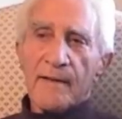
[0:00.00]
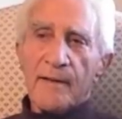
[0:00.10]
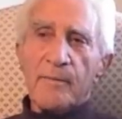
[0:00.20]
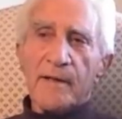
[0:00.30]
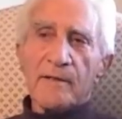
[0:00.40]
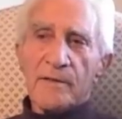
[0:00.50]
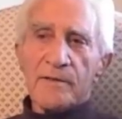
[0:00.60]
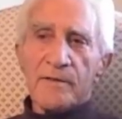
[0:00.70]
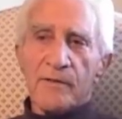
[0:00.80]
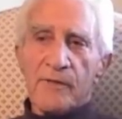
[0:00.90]
he'd be
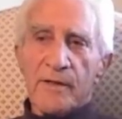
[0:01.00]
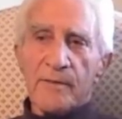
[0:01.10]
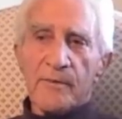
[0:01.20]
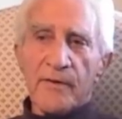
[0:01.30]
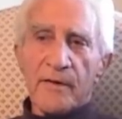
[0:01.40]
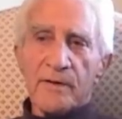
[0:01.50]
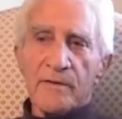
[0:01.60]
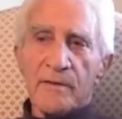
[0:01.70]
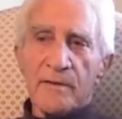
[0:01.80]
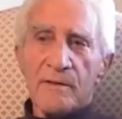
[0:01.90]
close to the rhythm
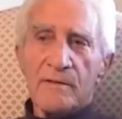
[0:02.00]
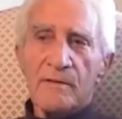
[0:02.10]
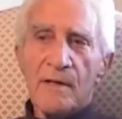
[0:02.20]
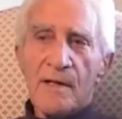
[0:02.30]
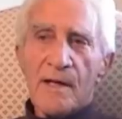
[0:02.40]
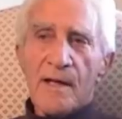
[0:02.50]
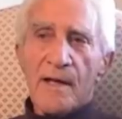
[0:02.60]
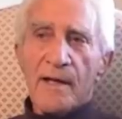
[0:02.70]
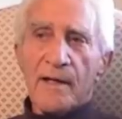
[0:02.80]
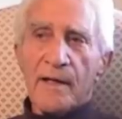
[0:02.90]
section too.
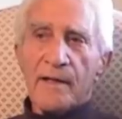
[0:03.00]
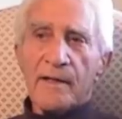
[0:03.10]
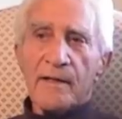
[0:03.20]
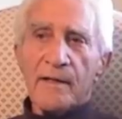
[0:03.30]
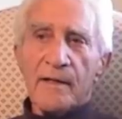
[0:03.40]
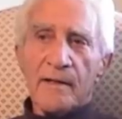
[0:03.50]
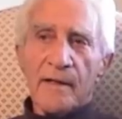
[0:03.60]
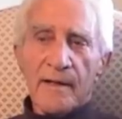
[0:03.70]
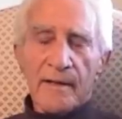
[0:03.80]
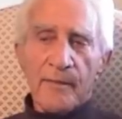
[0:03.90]
And
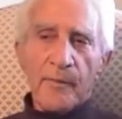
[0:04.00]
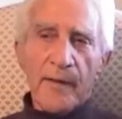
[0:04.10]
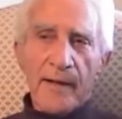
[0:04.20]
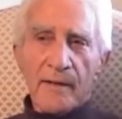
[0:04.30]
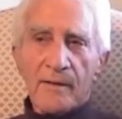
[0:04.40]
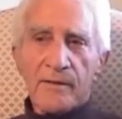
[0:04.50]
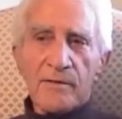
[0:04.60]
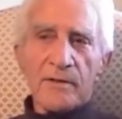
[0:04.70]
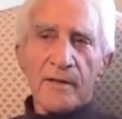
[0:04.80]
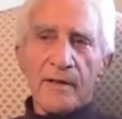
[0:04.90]
the piano
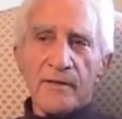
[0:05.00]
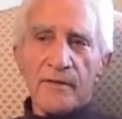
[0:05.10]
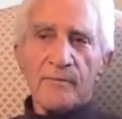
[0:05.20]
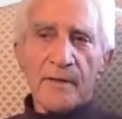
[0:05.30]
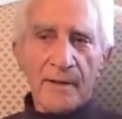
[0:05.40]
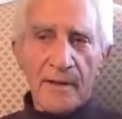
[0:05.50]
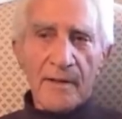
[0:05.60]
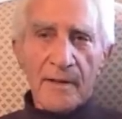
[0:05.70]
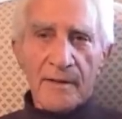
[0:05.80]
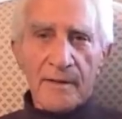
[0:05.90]
usually gives him
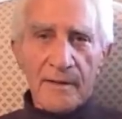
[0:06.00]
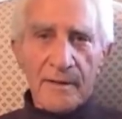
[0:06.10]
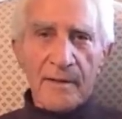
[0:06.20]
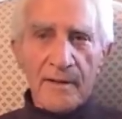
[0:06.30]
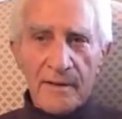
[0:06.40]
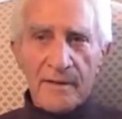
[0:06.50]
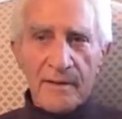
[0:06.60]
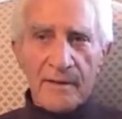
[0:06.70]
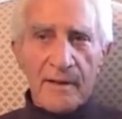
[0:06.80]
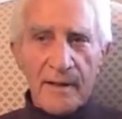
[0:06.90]

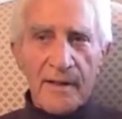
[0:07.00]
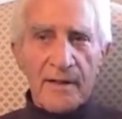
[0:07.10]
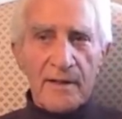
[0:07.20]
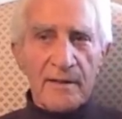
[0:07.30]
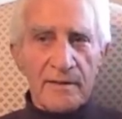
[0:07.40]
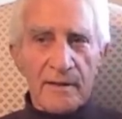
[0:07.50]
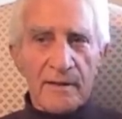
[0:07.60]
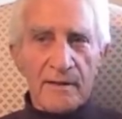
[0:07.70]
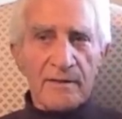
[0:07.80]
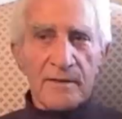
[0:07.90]
the keys, the
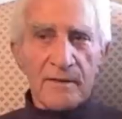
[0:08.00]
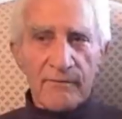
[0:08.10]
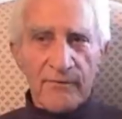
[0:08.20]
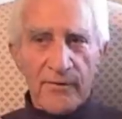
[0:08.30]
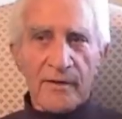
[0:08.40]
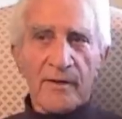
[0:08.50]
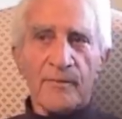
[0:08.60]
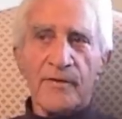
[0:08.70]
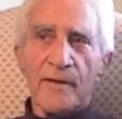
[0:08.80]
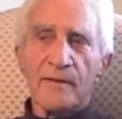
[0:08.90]
notes for
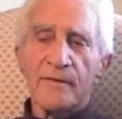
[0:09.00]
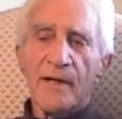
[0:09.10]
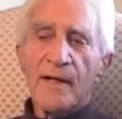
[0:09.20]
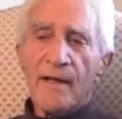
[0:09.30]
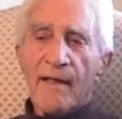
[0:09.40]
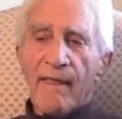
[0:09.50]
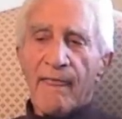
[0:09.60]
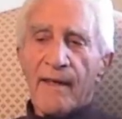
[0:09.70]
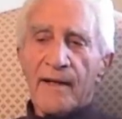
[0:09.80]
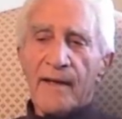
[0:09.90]
himself,
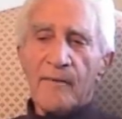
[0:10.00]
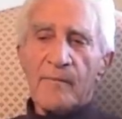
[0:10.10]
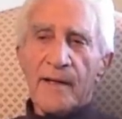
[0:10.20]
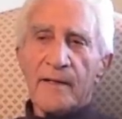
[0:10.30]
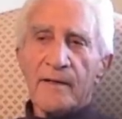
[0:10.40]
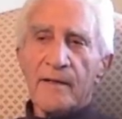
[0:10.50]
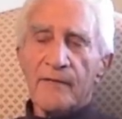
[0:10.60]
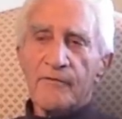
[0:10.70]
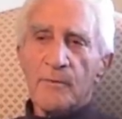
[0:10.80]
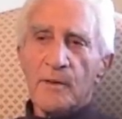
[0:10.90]
and that made it
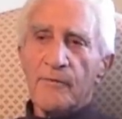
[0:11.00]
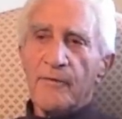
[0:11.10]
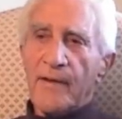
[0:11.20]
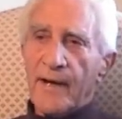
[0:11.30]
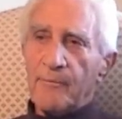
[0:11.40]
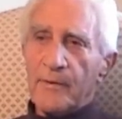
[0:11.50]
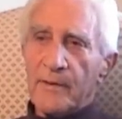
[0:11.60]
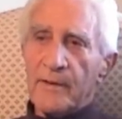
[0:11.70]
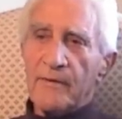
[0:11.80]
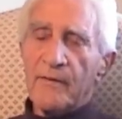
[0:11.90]
comfortable for that
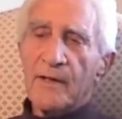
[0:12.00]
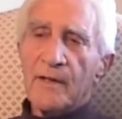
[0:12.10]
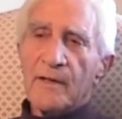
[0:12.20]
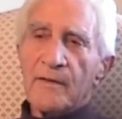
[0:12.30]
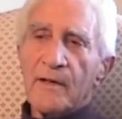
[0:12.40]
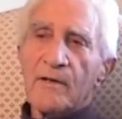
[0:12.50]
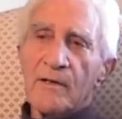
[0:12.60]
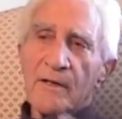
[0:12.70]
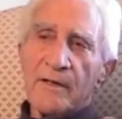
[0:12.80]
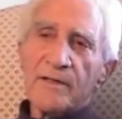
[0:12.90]
part. The
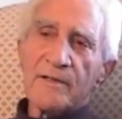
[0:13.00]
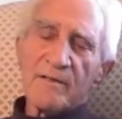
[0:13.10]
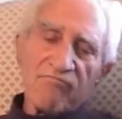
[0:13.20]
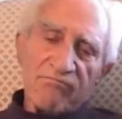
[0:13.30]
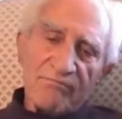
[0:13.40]
chorus